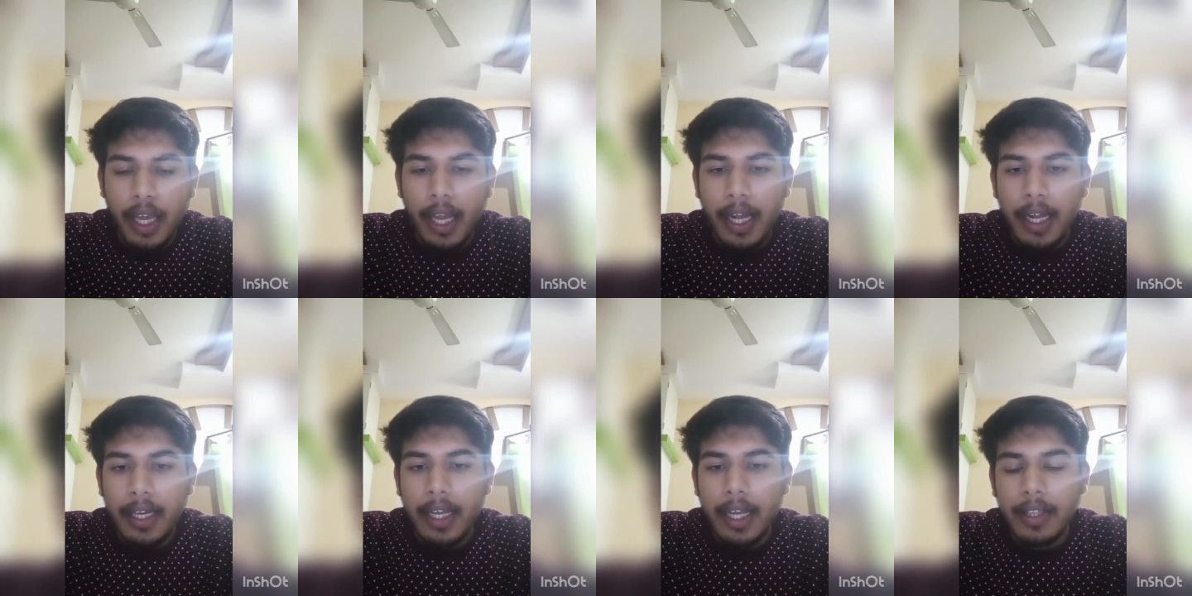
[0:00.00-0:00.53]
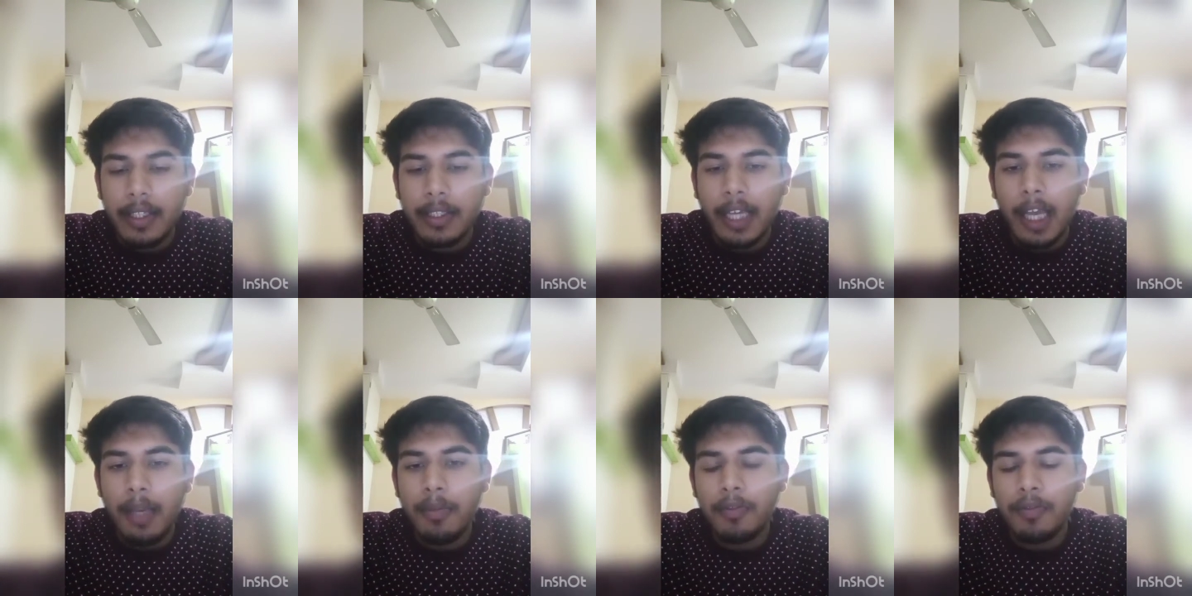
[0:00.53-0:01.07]
and at the
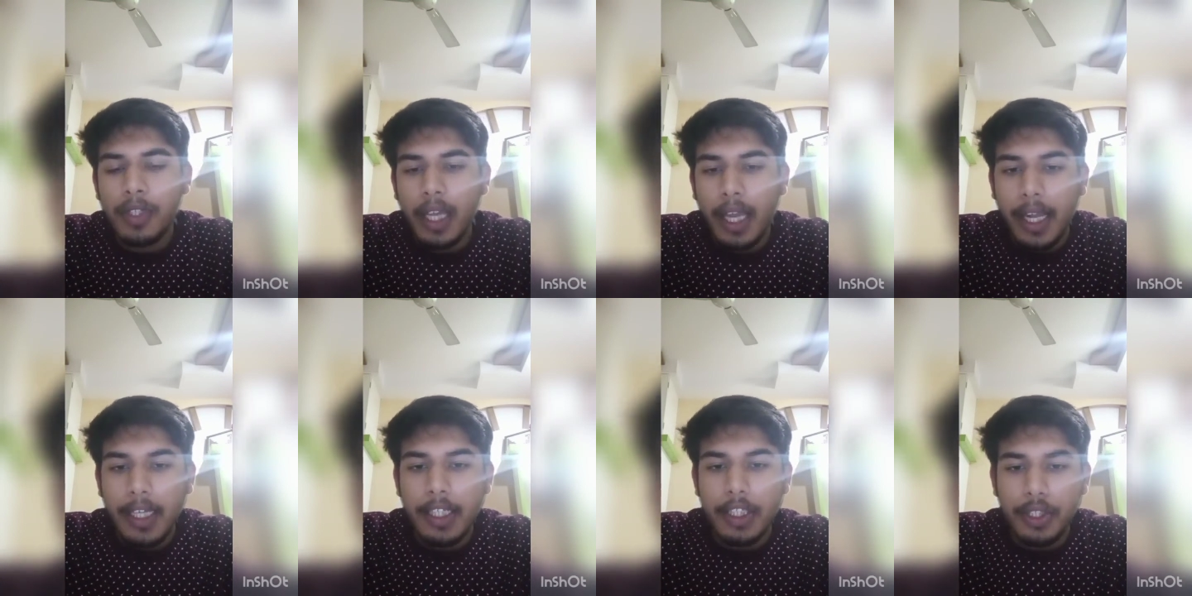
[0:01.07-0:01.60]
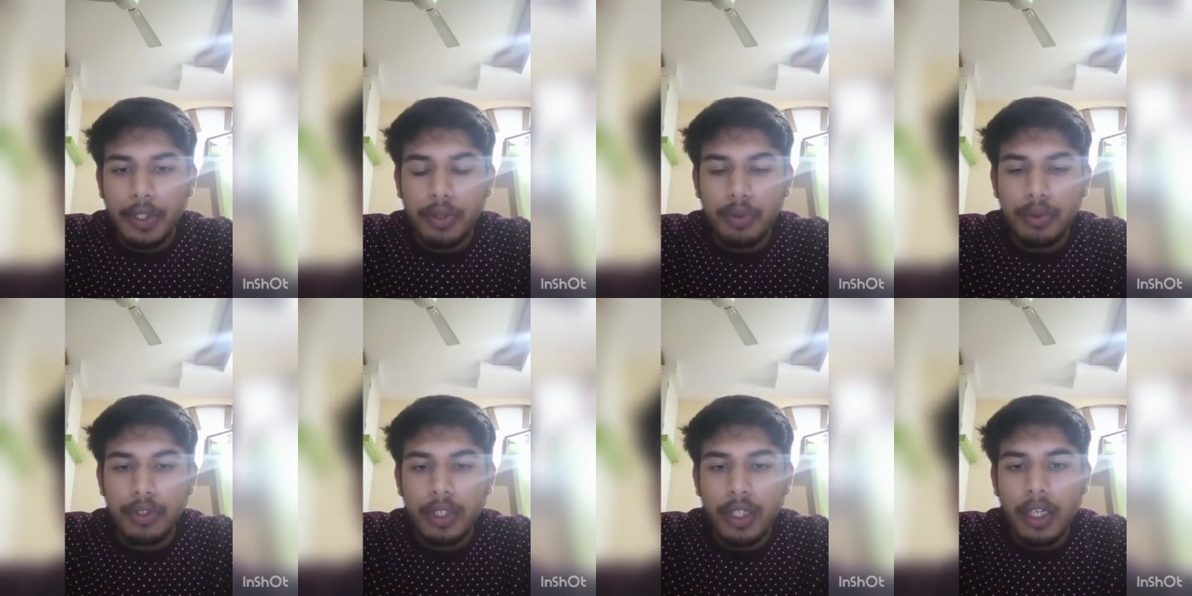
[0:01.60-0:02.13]
time of the end
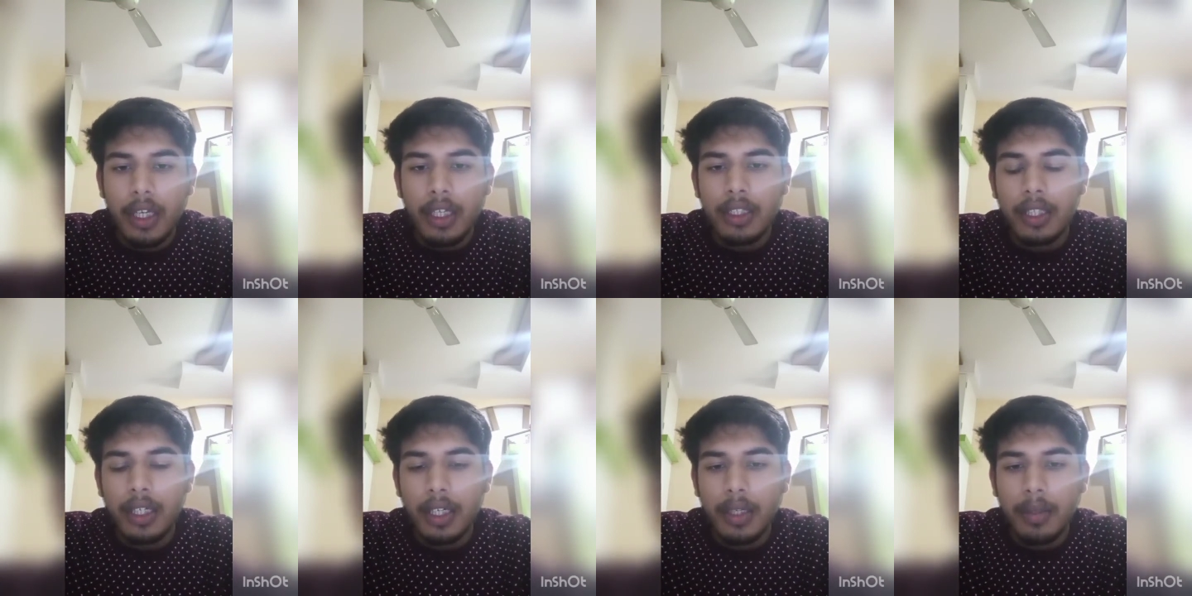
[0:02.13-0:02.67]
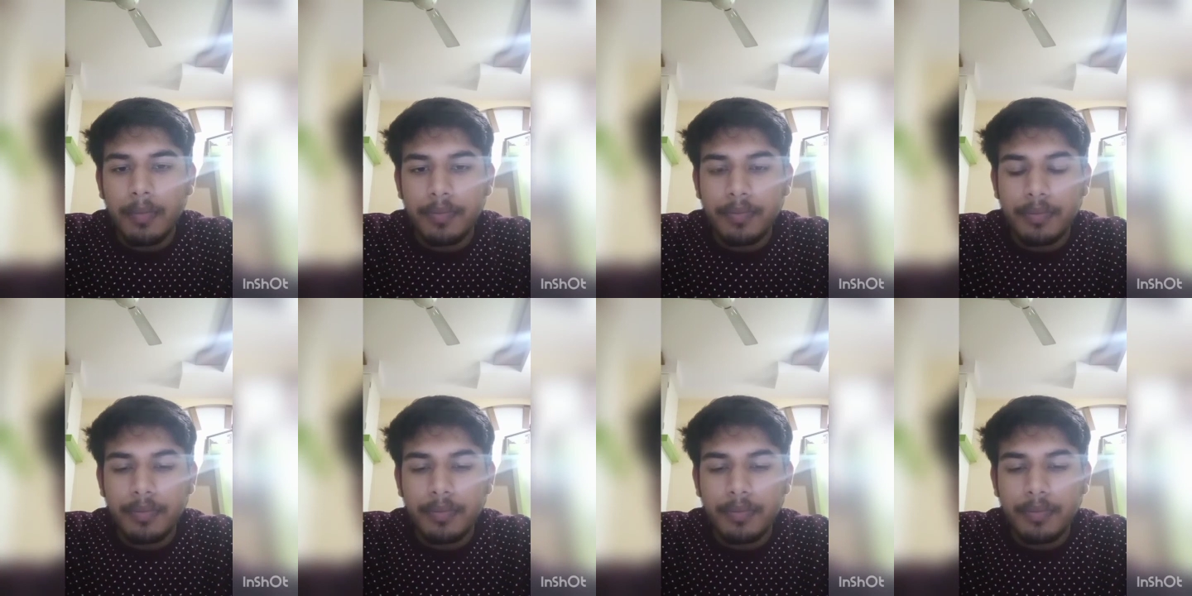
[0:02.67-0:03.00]
use the